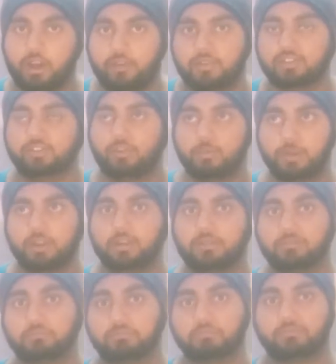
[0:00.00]
I was
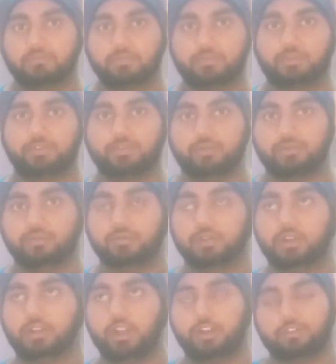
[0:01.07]
hoping to
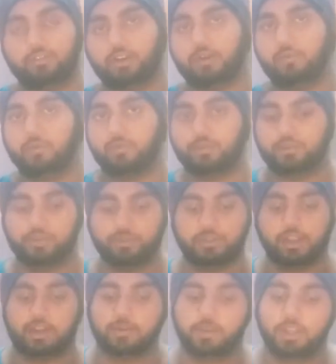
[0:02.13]
that Toyama would
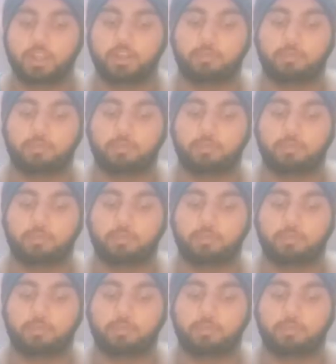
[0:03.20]
do that,